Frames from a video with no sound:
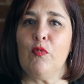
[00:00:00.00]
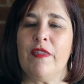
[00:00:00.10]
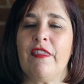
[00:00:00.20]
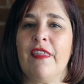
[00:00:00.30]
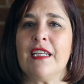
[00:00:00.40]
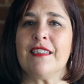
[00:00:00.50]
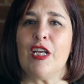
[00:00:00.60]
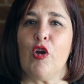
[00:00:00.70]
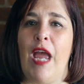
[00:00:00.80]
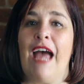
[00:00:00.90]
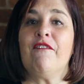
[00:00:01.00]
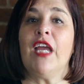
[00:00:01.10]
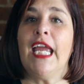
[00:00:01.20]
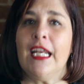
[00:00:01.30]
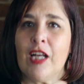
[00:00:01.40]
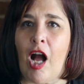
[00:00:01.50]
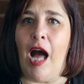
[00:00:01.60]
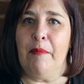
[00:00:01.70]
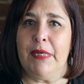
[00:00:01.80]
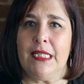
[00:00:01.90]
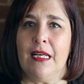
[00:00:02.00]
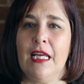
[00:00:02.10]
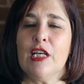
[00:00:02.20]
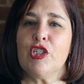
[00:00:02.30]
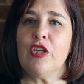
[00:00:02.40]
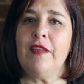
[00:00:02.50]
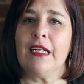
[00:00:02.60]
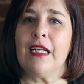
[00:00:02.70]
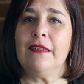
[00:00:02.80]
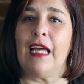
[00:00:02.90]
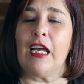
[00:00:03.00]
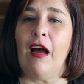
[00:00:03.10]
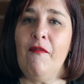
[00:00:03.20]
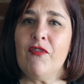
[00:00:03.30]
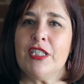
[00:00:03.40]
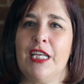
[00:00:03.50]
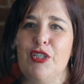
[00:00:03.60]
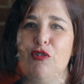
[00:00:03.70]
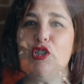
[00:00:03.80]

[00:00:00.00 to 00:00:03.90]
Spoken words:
with the things that you have in common, so that the conversation